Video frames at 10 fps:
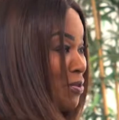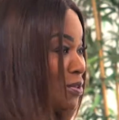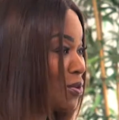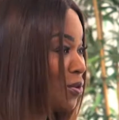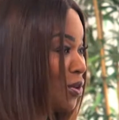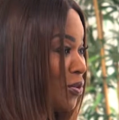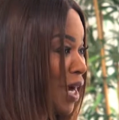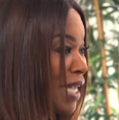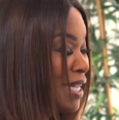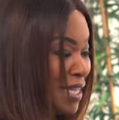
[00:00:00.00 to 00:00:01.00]
through school, That's right.
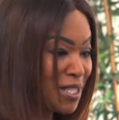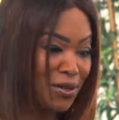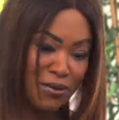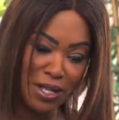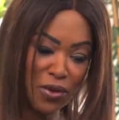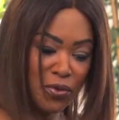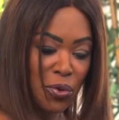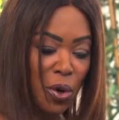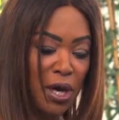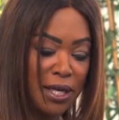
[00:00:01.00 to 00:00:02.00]
right? So, you know, if you
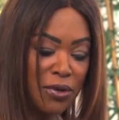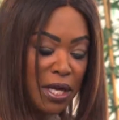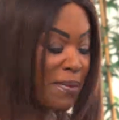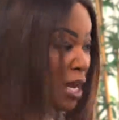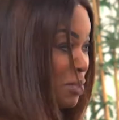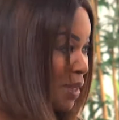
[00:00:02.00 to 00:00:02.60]
work, I knew how to manage